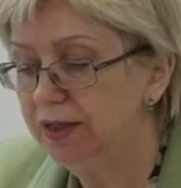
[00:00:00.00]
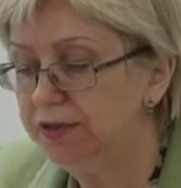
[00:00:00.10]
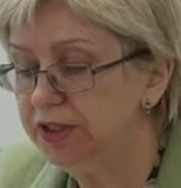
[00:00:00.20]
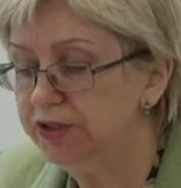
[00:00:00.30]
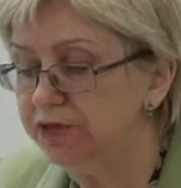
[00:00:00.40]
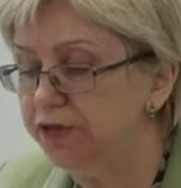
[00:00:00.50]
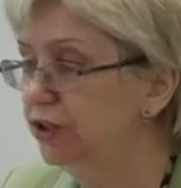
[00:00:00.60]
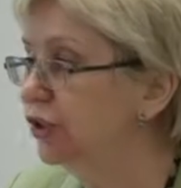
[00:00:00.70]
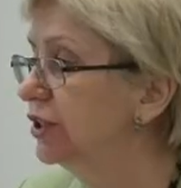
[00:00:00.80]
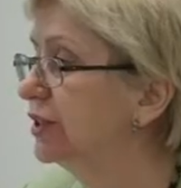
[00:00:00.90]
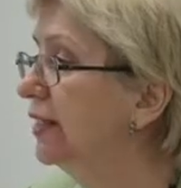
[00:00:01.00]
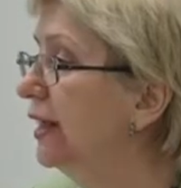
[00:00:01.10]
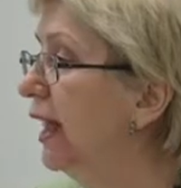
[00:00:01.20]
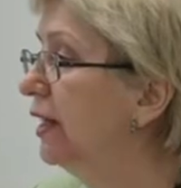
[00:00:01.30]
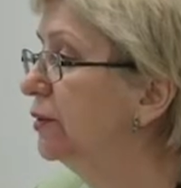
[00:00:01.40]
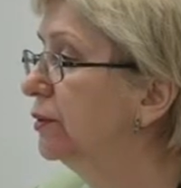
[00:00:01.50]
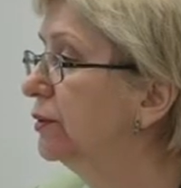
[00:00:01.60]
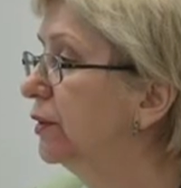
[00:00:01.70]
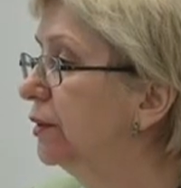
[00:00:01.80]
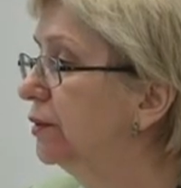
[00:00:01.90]
These features can
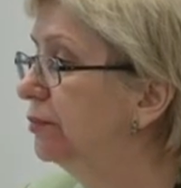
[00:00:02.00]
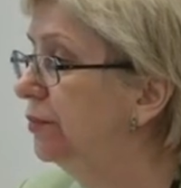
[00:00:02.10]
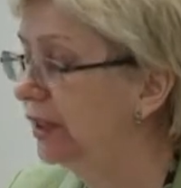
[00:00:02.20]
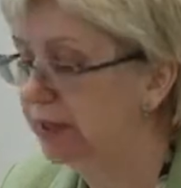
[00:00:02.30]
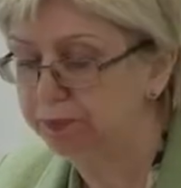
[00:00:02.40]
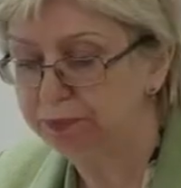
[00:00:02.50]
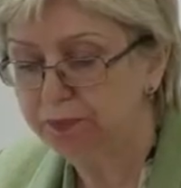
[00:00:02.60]
be